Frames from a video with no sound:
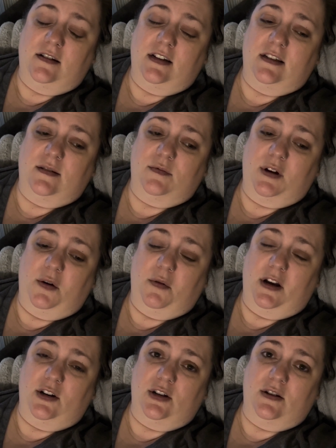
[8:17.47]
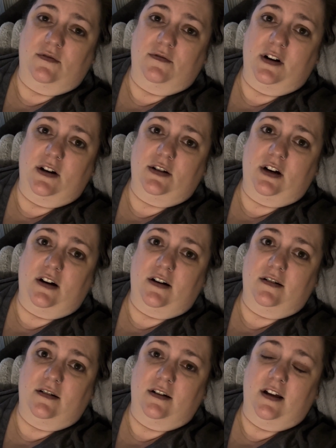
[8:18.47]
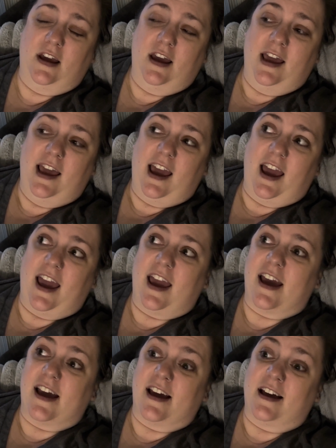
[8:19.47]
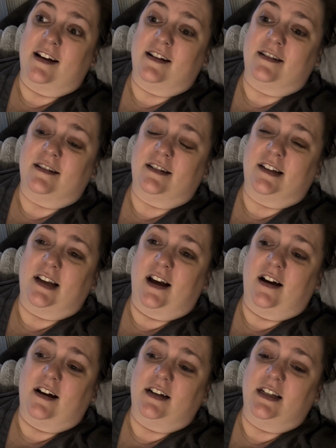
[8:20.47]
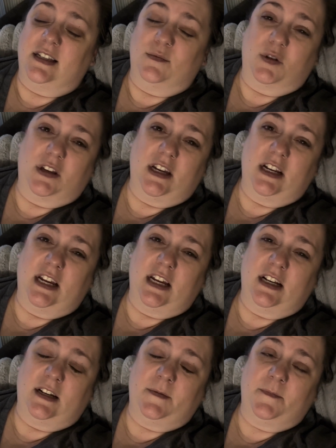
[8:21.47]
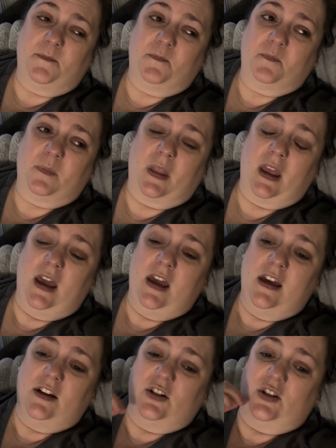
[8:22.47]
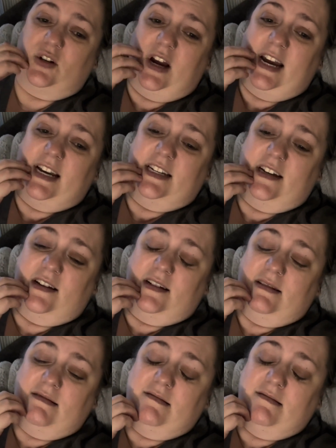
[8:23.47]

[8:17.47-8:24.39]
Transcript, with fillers: did some rearranging of furniture and did some cleaning. Just trying to